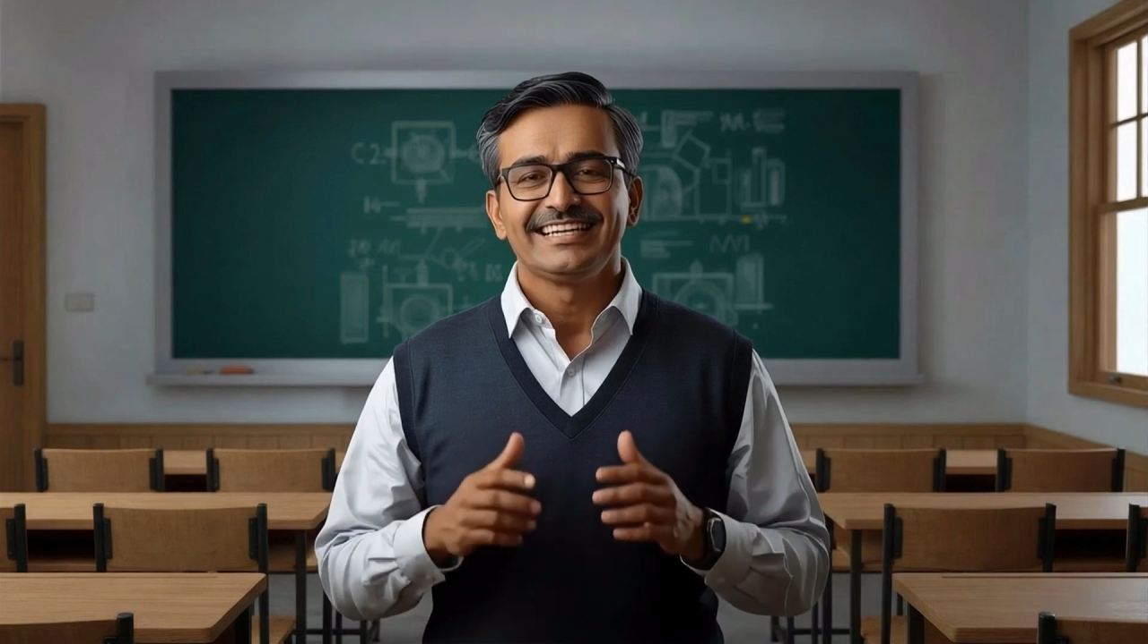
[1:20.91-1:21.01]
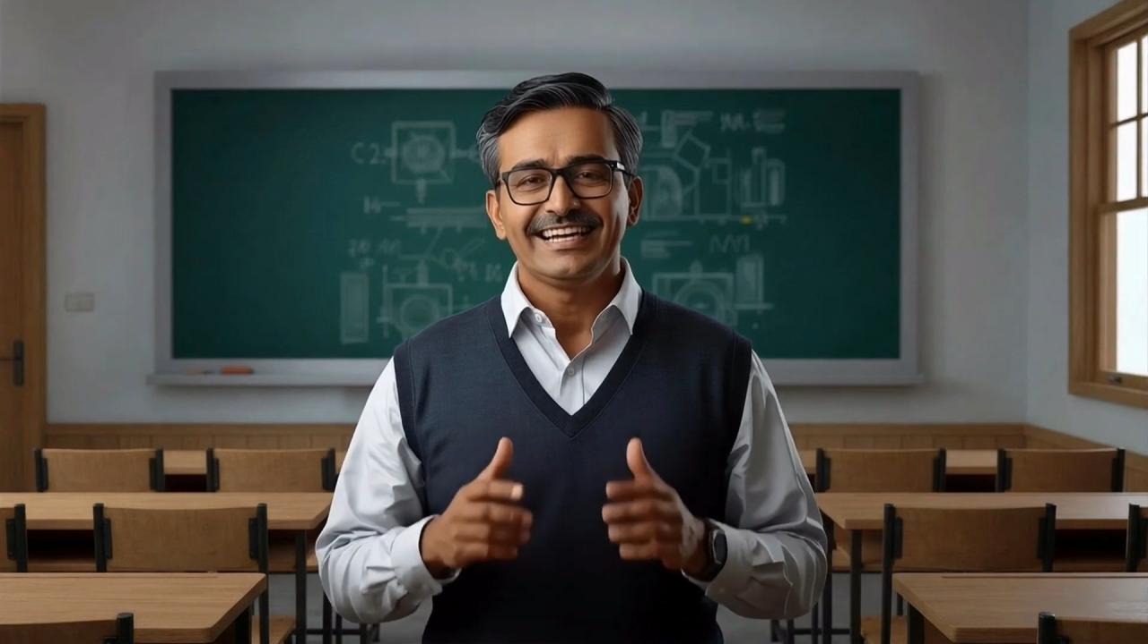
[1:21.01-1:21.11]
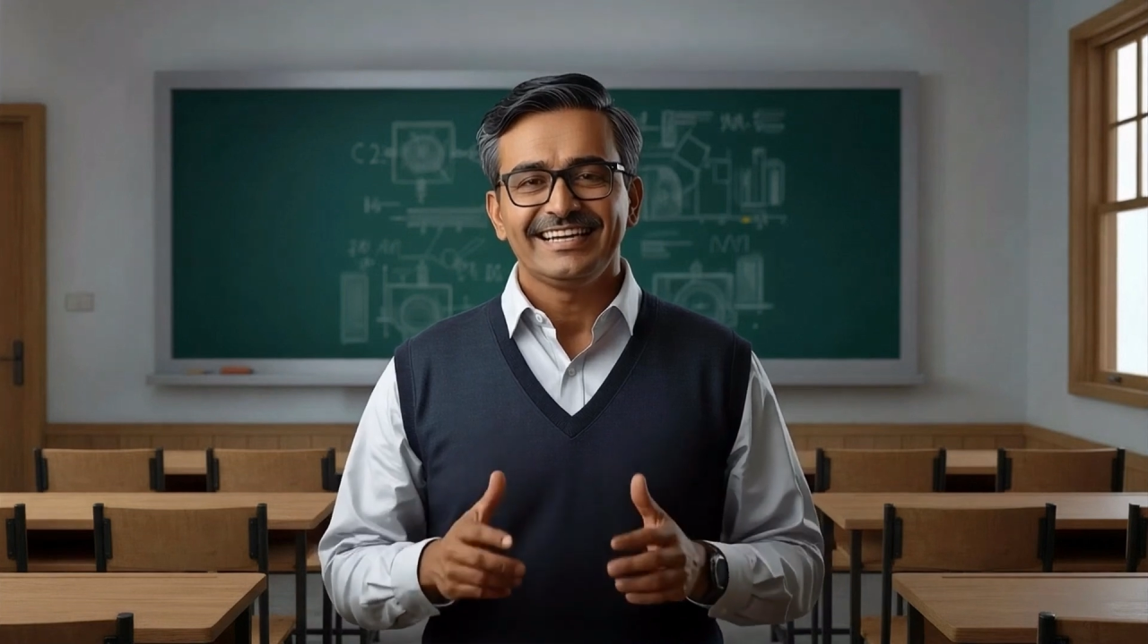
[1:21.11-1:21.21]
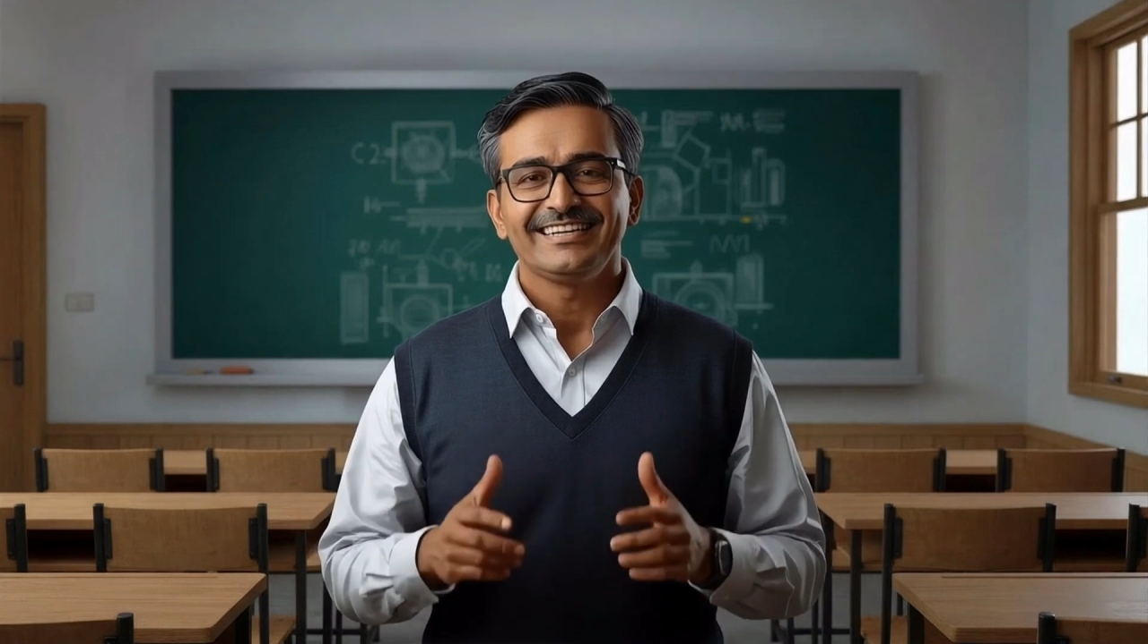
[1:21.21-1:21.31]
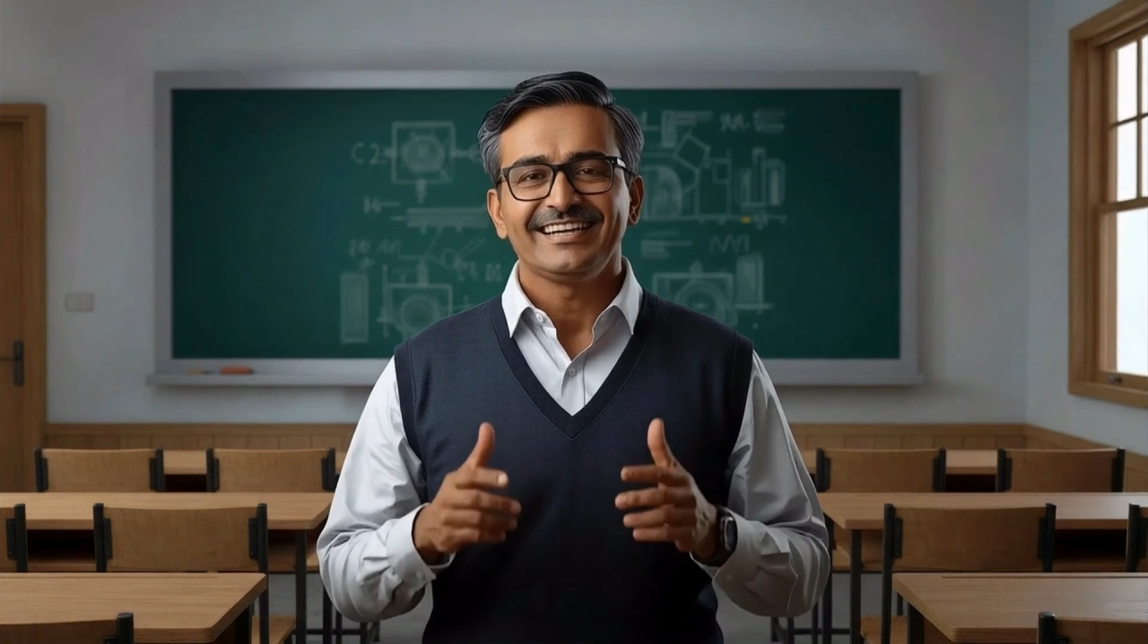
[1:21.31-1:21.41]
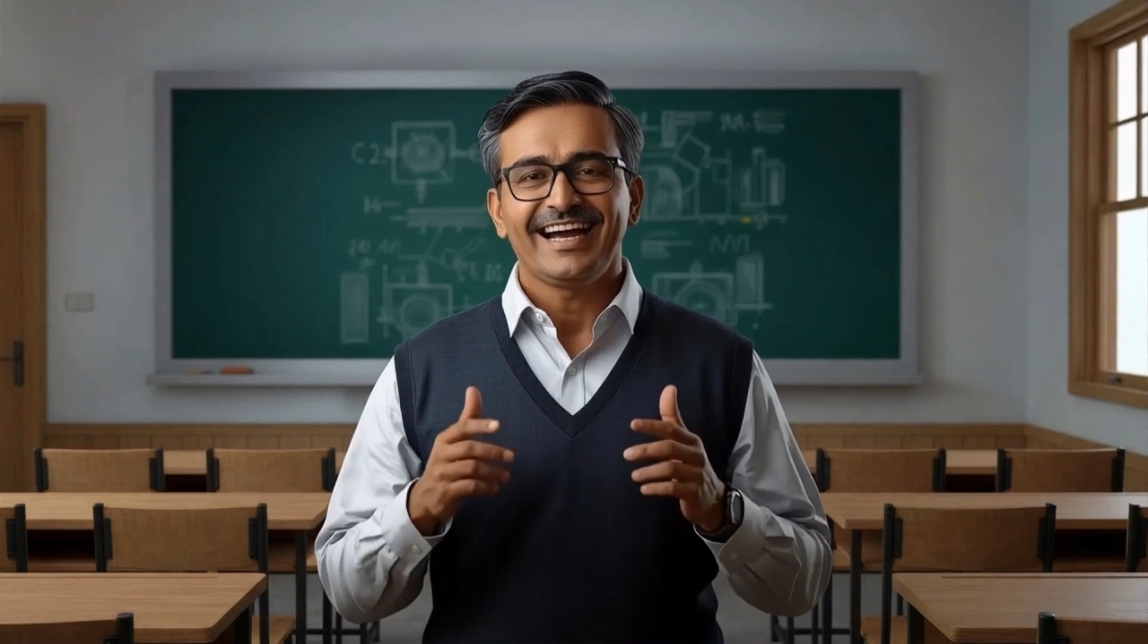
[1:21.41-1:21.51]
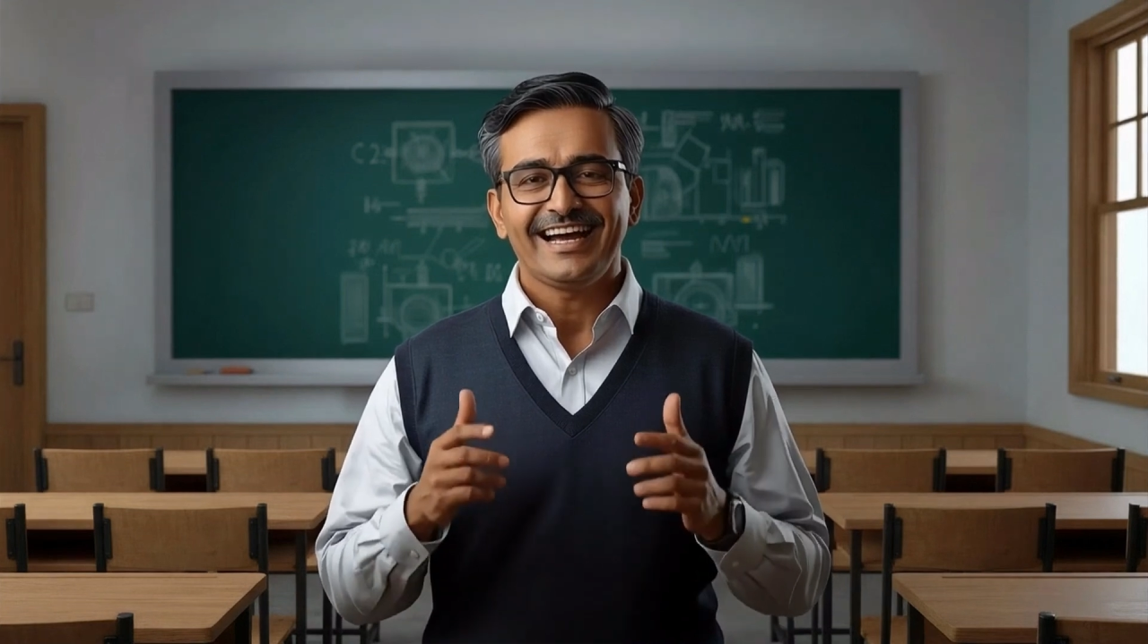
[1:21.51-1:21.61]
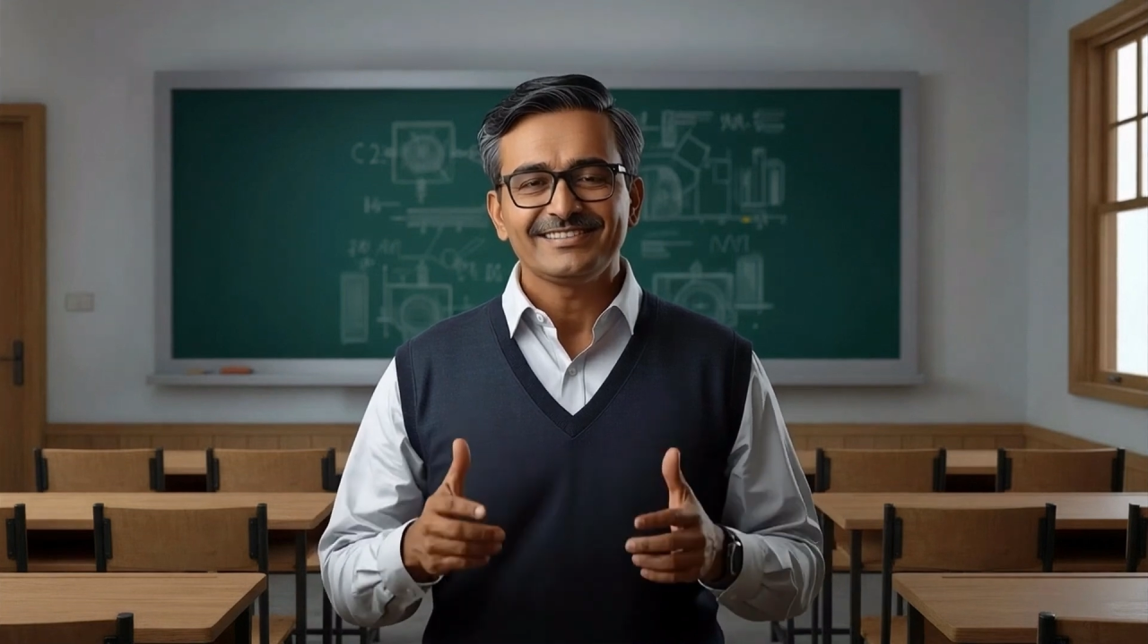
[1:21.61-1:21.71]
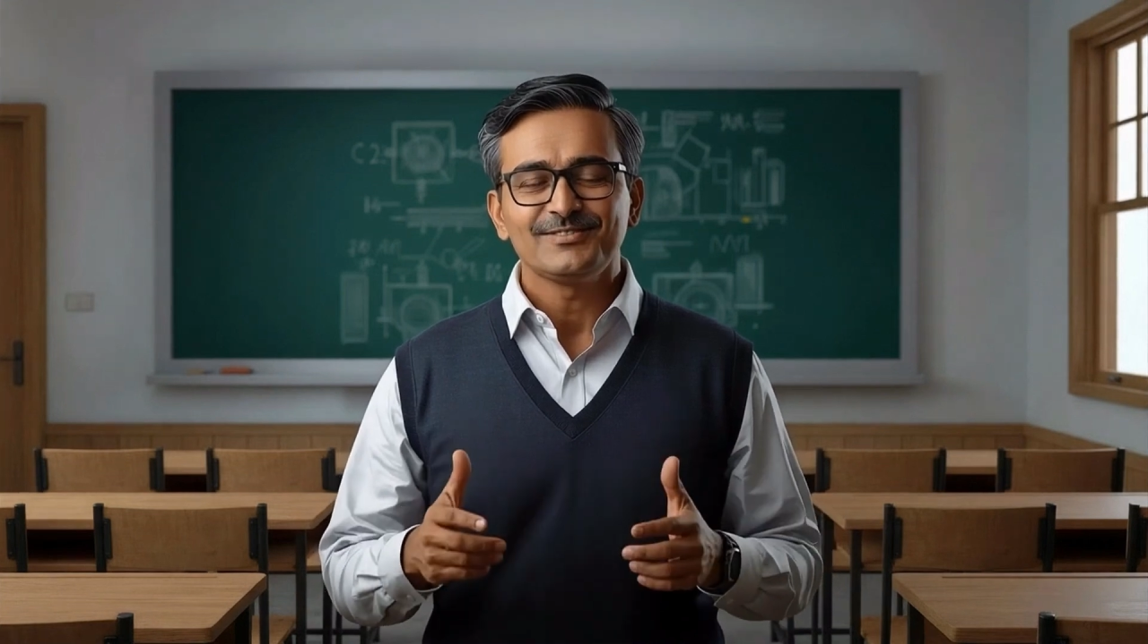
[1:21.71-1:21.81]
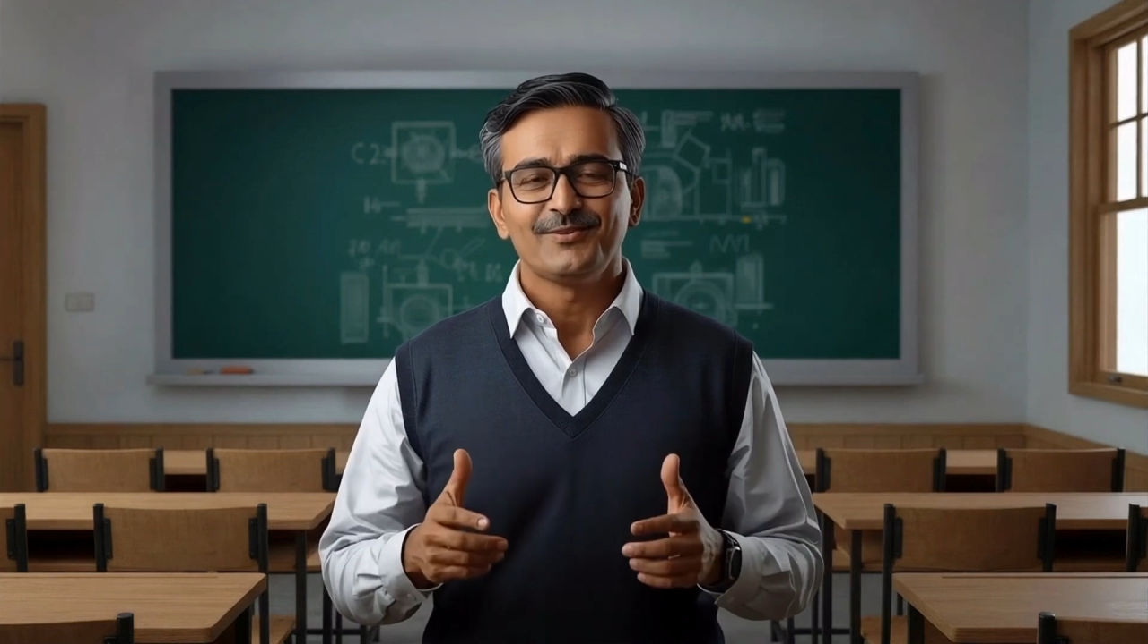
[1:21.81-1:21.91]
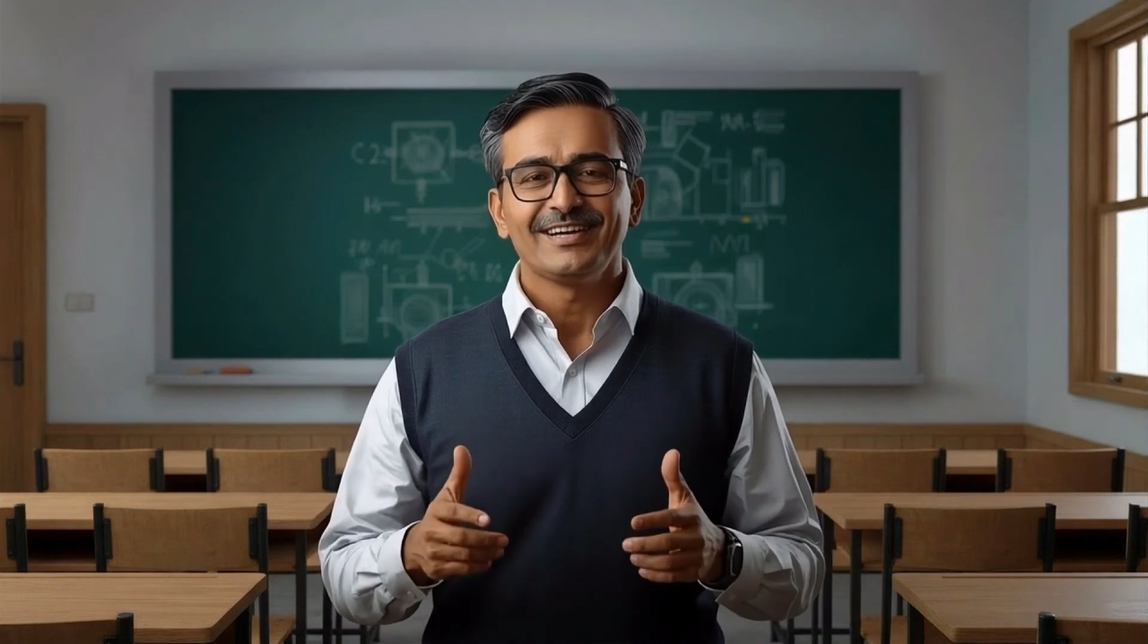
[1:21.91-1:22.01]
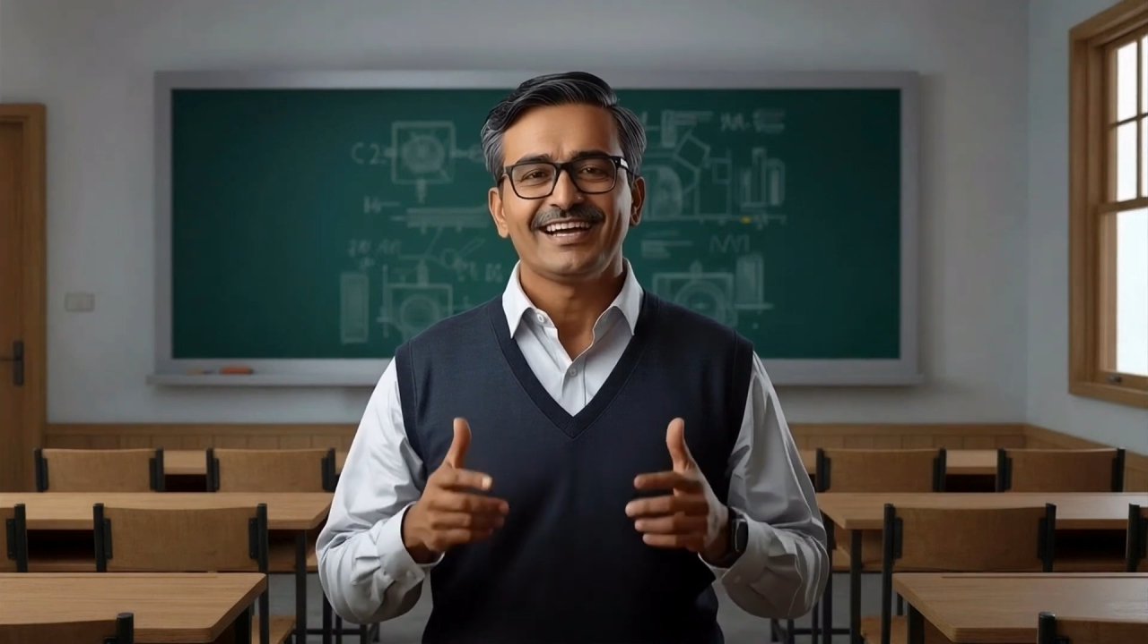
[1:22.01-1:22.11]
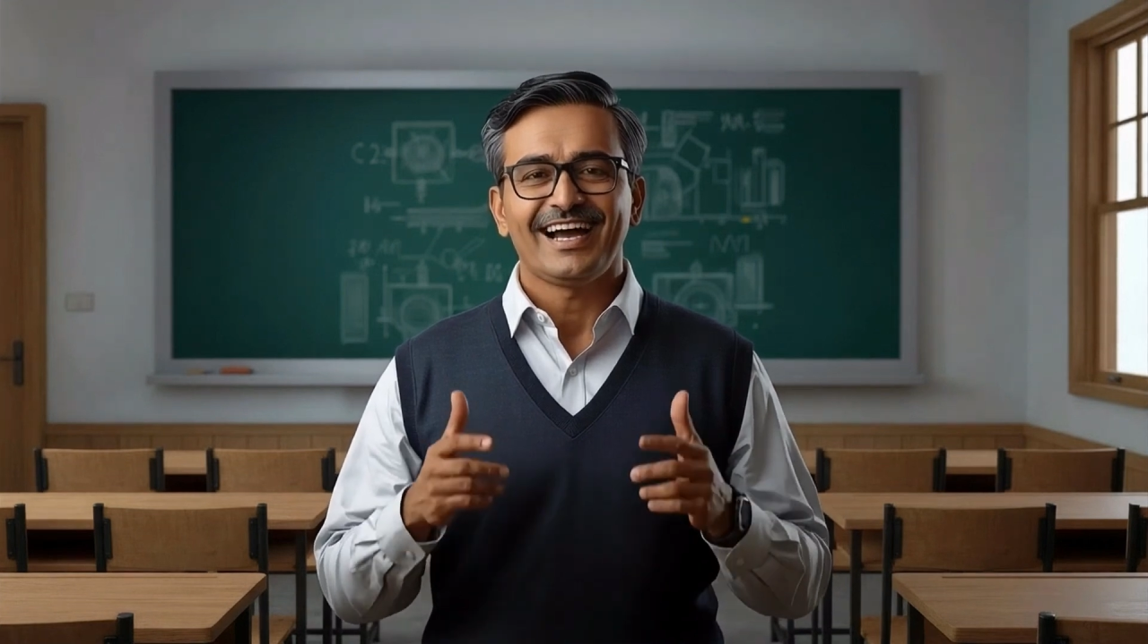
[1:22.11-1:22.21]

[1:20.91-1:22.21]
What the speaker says: greater I squared